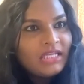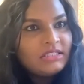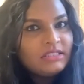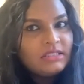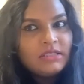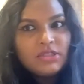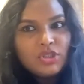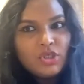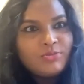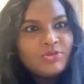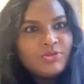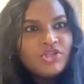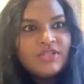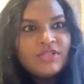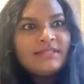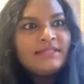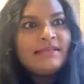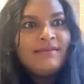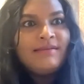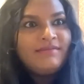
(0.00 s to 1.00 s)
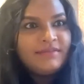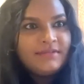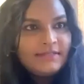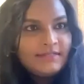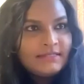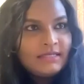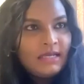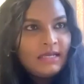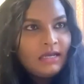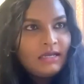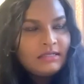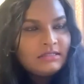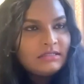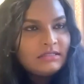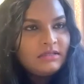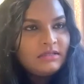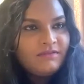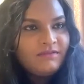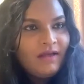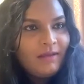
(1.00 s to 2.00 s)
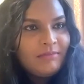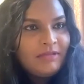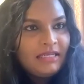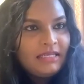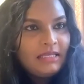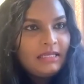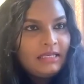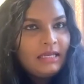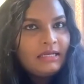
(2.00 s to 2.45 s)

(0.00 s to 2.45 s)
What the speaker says: that adoption severance ties to the family,